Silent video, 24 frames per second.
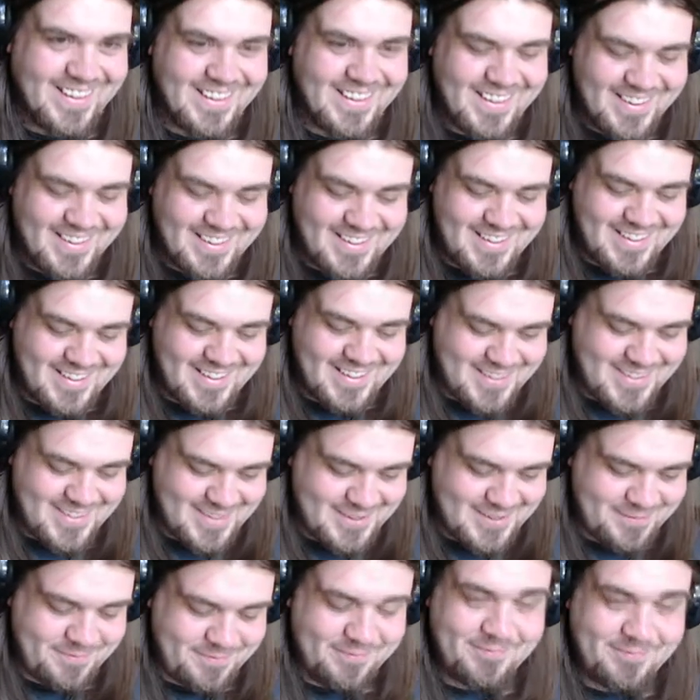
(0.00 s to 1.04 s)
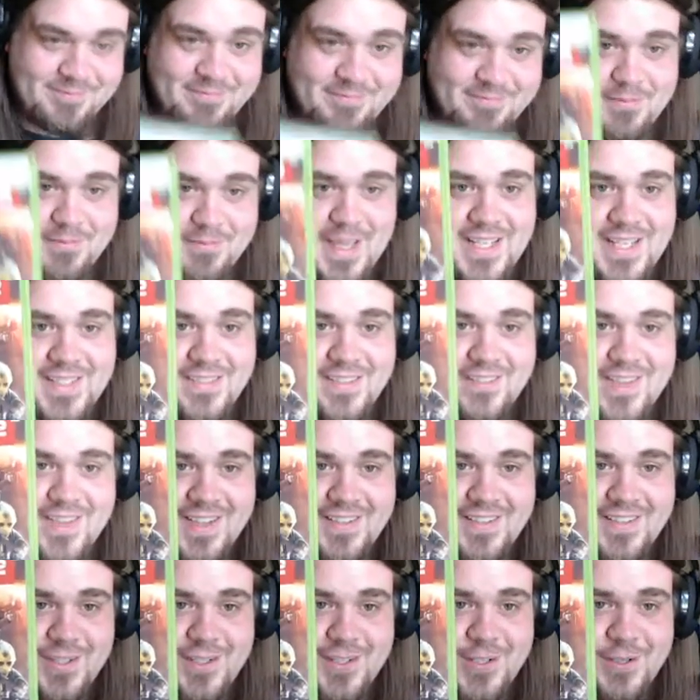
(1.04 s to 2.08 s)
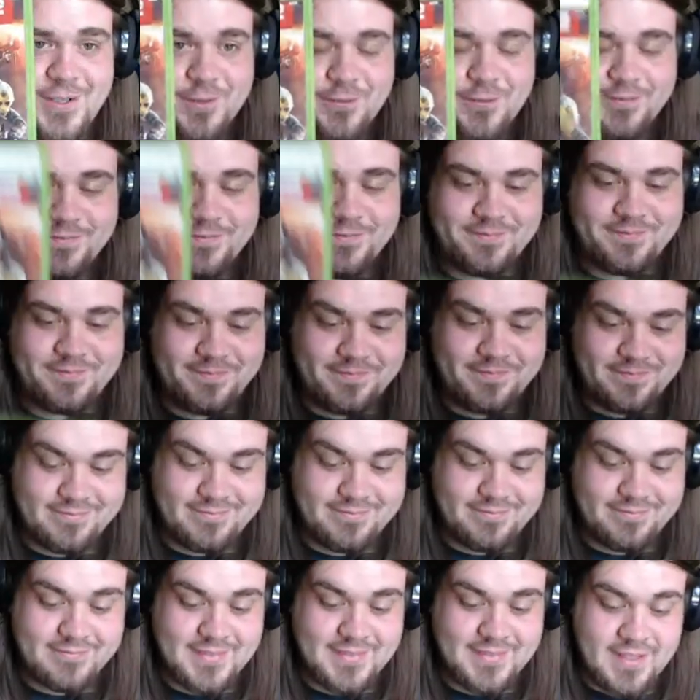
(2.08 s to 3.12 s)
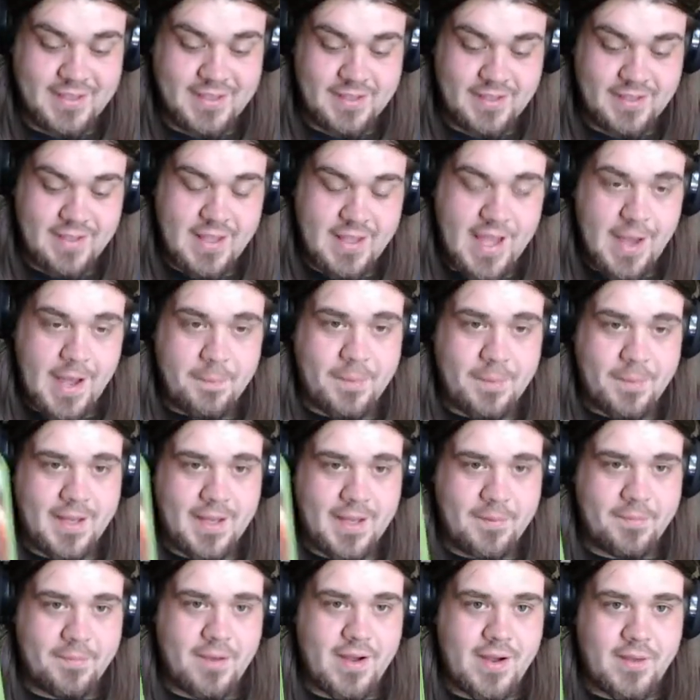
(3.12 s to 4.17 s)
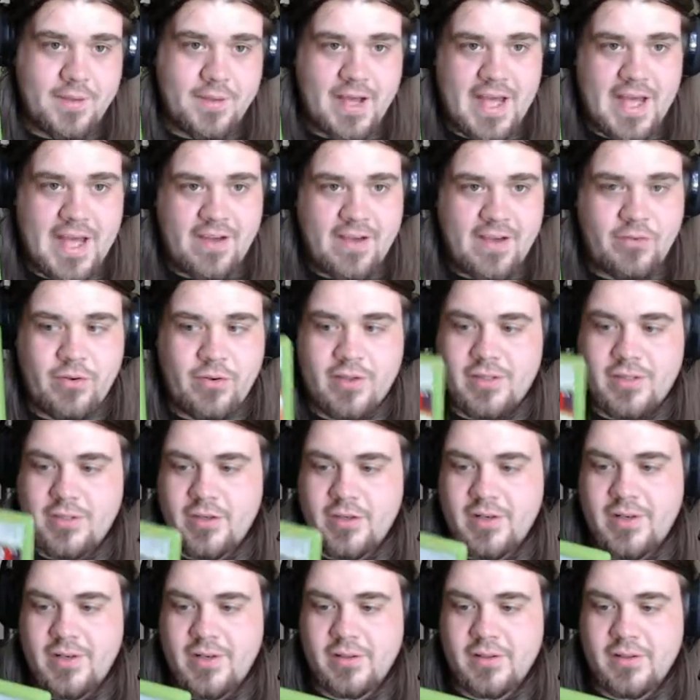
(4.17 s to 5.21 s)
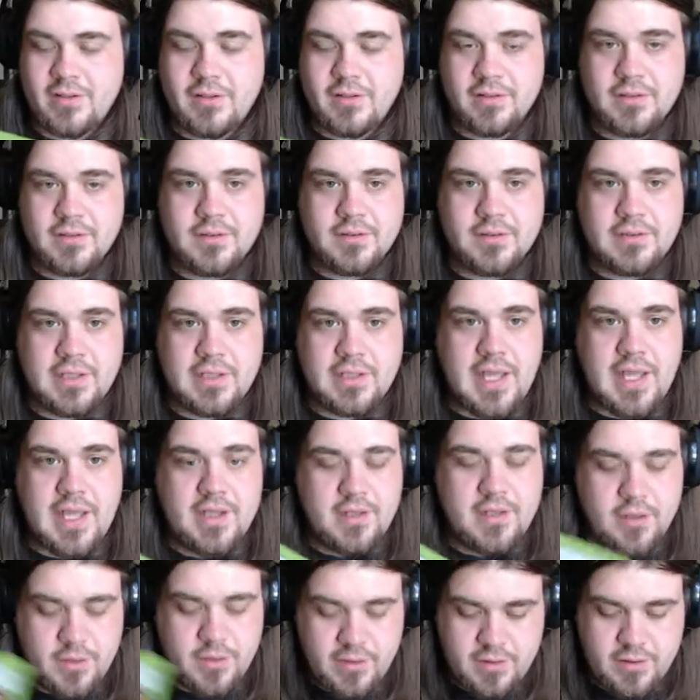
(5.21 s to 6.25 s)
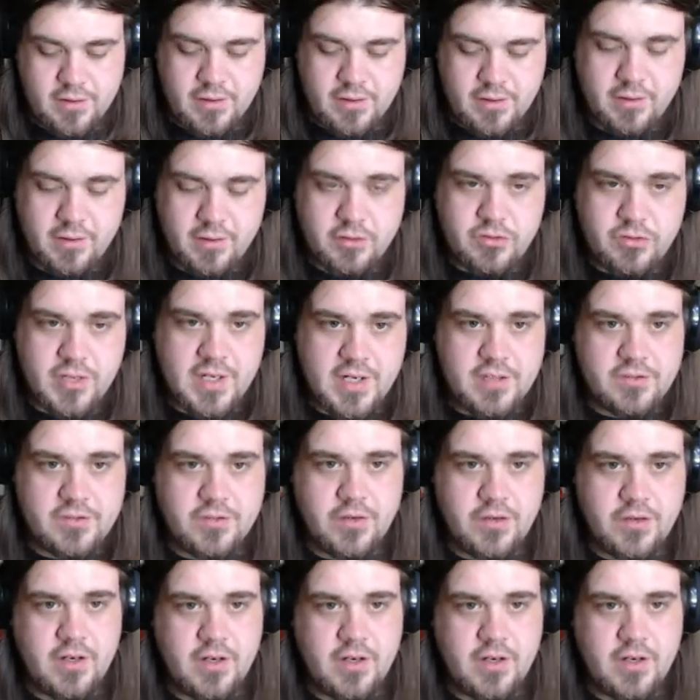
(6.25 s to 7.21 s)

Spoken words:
Yep. Mass Effect 2. I played probably about halfway through it. You can transfer your